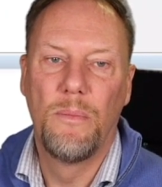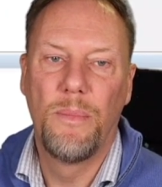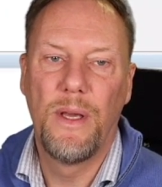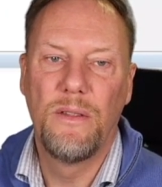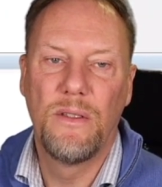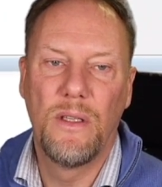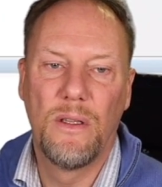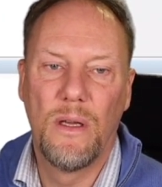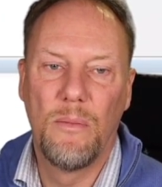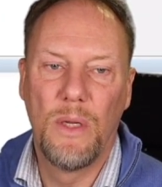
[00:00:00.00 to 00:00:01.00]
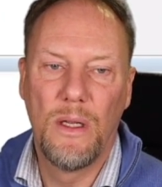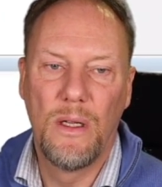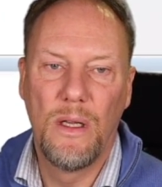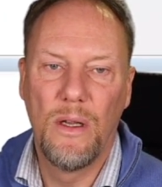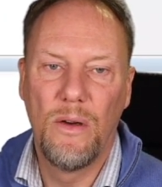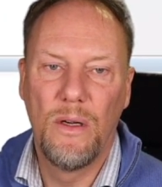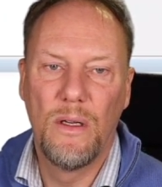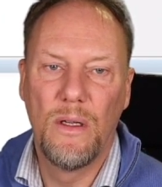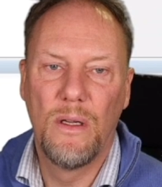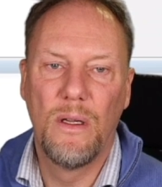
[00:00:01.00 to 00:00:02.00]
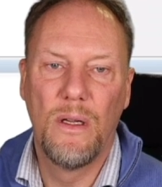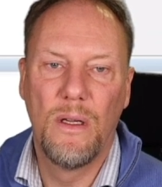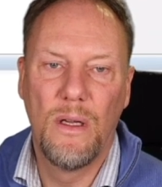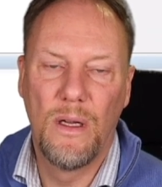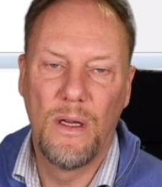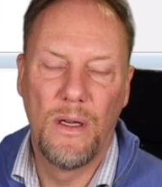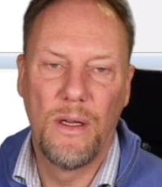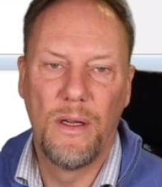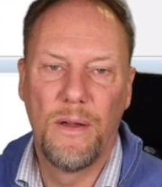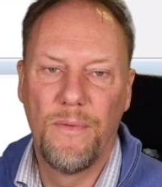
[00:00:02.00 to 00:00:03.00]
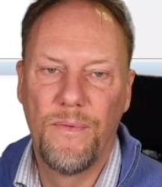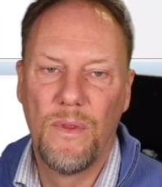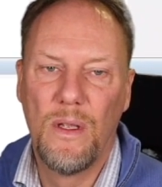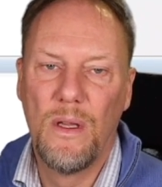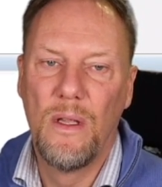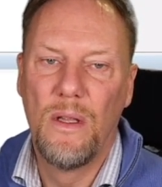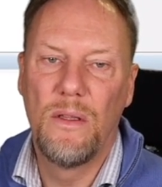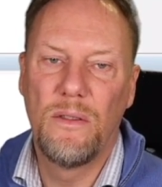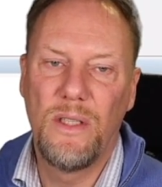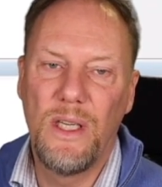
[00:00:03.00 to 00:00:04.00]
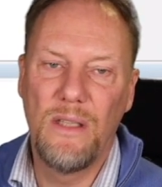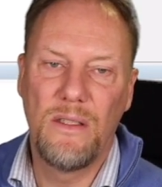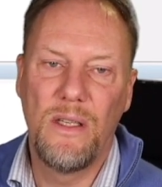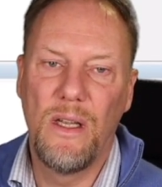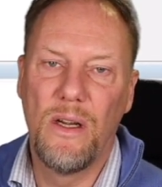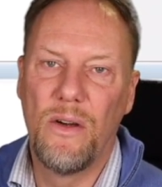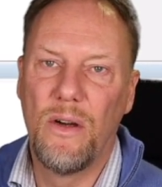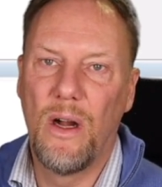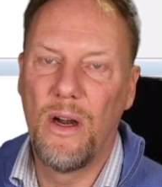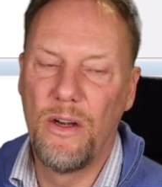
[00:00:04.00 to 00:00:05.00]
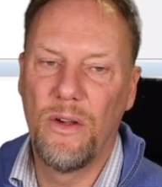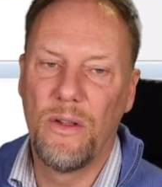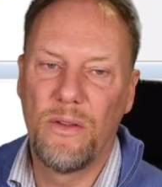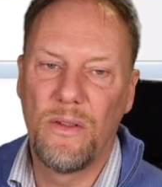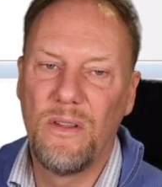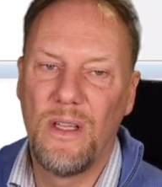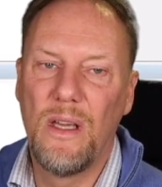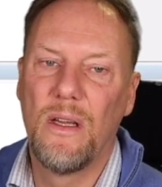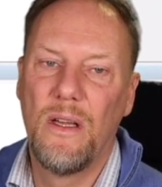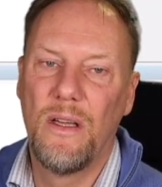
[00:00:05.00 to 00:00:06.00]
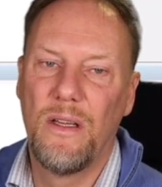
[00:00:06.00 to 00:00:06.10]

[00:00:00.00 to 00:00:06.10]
pasting them in here. The T's here are not the